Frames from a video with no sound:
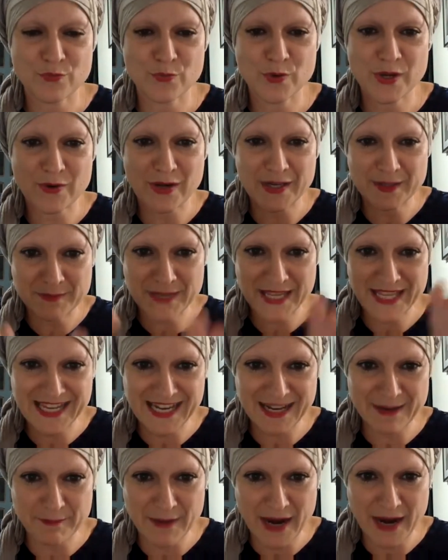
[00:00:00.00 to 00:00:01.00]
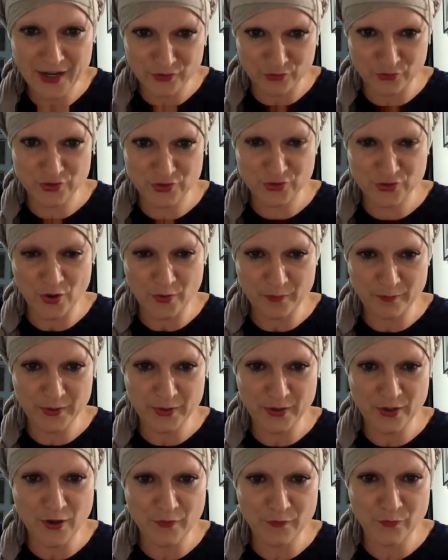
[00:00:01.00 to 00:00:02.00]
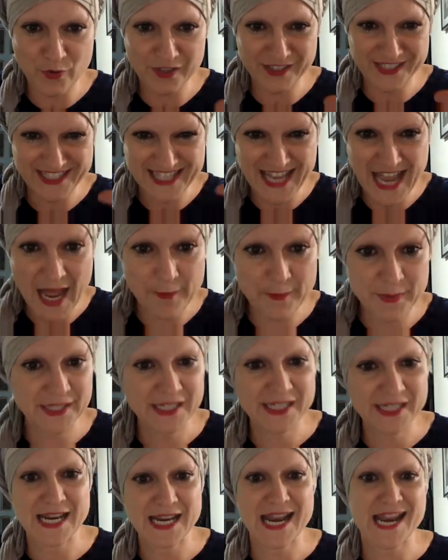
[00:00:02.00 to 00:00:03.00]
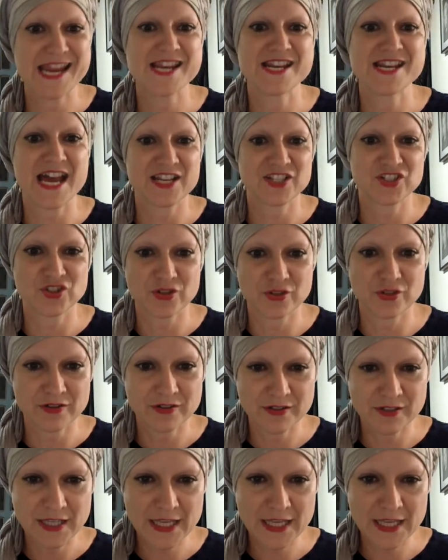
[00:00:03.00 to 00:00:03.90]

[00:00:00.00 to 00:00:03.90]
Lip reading: we can make a microscope of what is happening in nature.